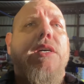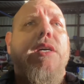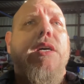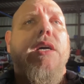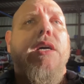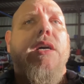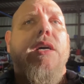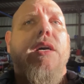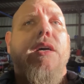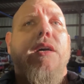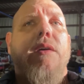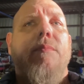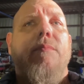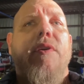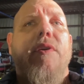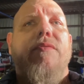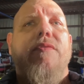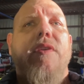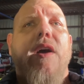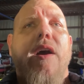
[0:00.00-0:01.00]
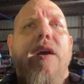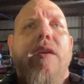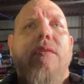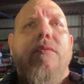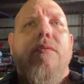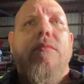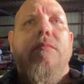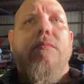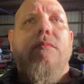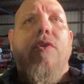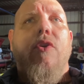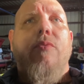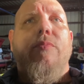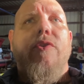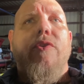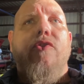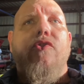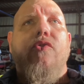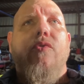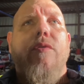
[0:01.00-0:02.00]
If not, I hope you
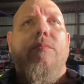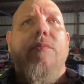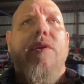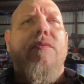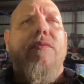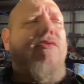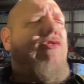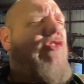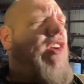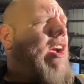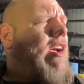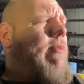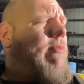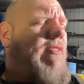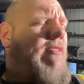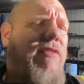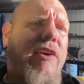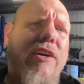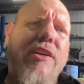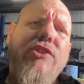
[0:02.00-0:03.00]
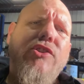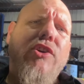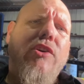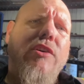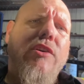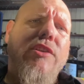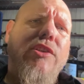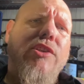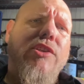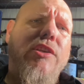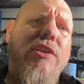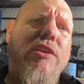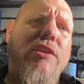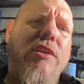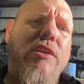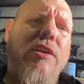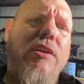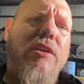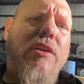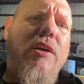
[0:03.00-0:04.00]
enjoyed me jacking my fucking jaw on this shit,
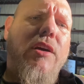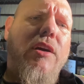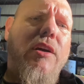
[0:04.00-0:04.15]
and